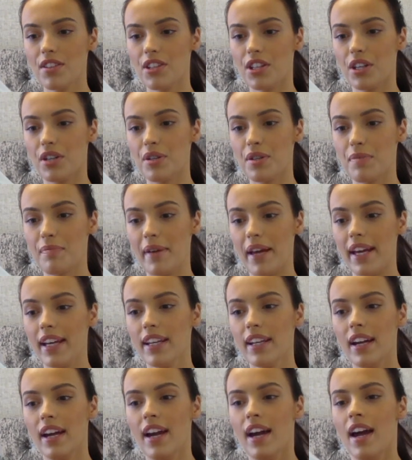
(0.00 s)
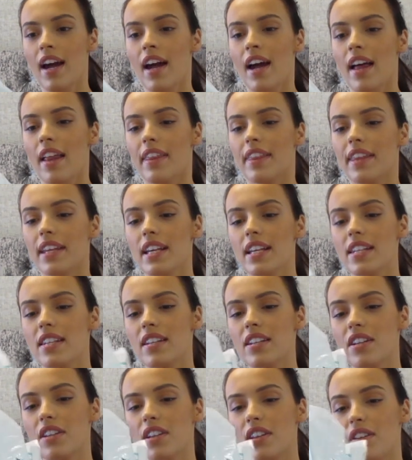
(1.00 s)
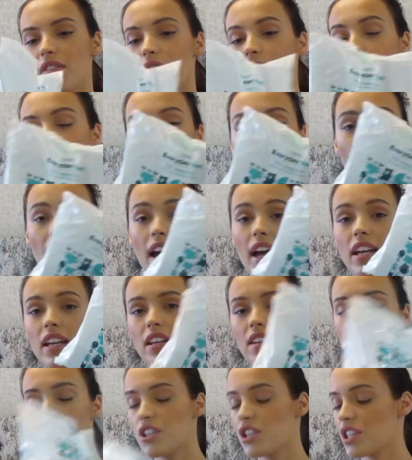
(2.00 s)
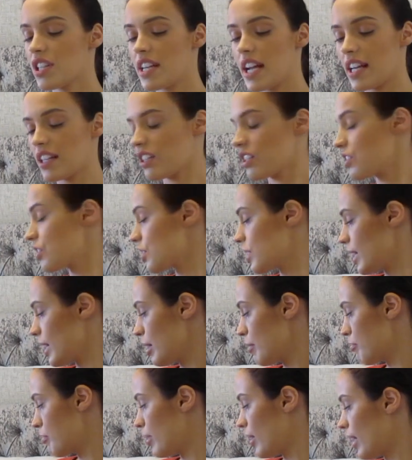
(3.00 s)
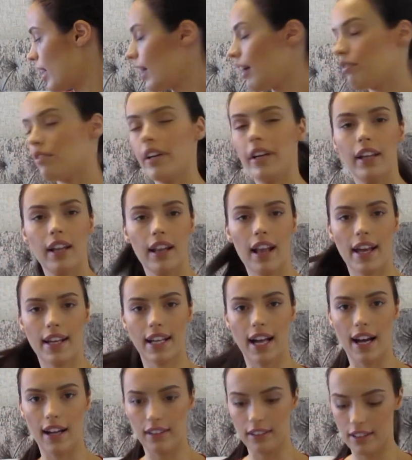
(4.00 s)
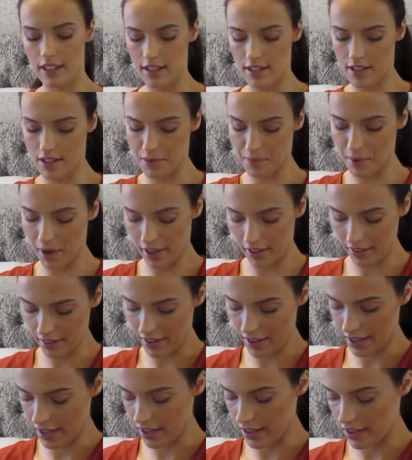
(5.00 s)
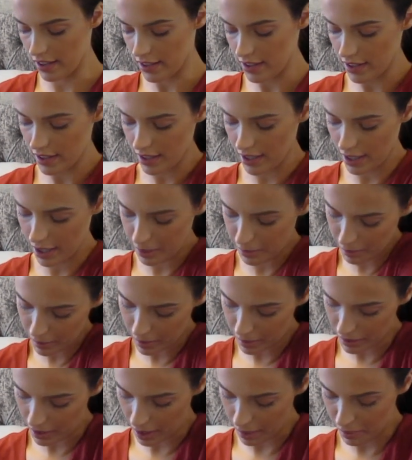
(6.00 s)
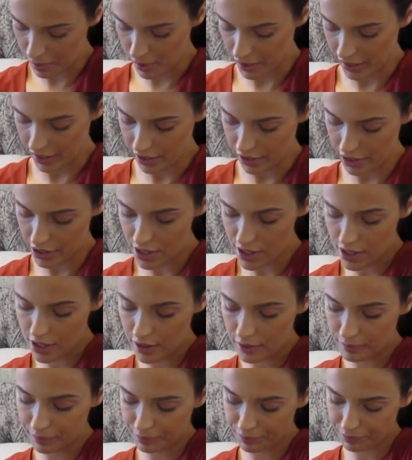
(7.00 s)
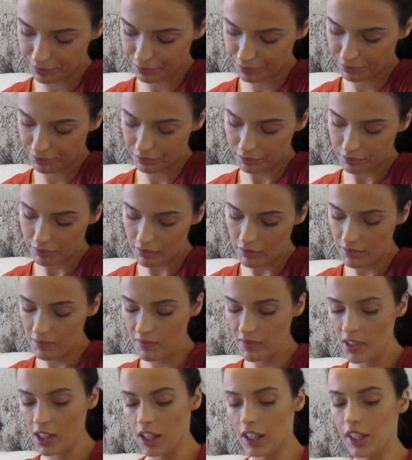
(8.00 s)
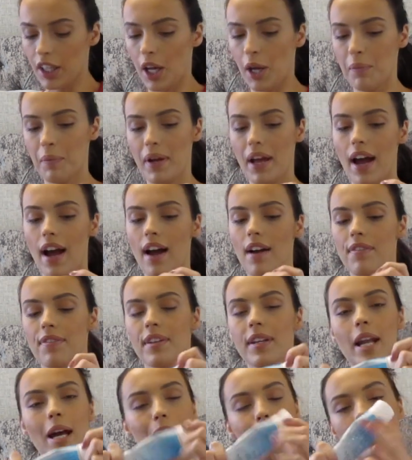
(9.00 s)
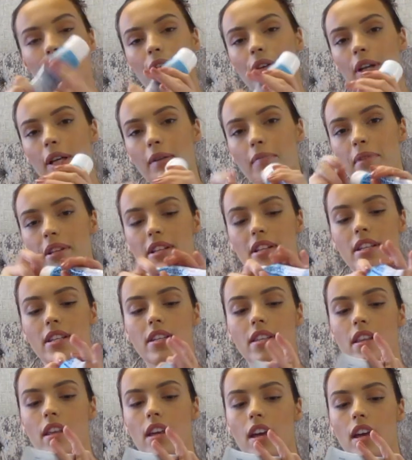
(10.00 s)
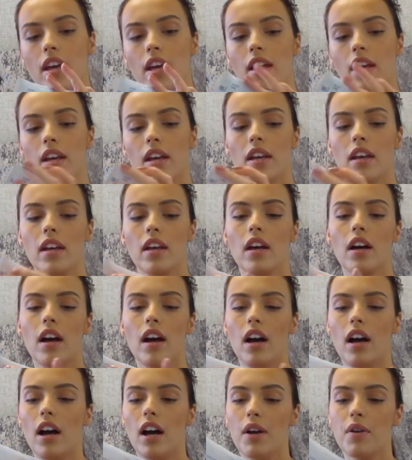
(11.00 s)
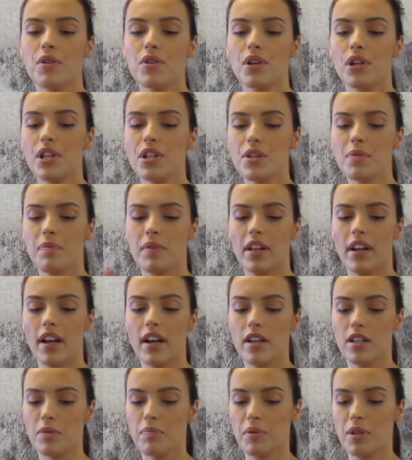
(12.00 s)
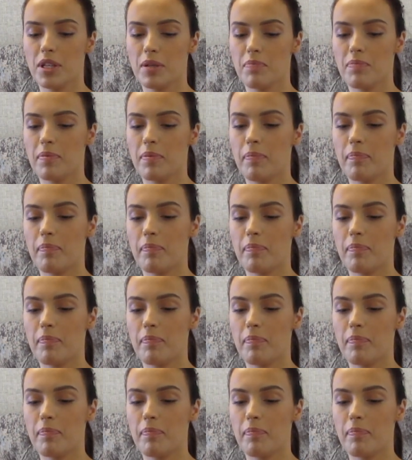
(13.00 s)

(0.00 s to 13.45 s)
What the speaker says: These are, they're okay. They're just nice and cheap. I really like Aldi's as well. They're pretty good. And we have nappy cream. This is the, I always call it something else, but it's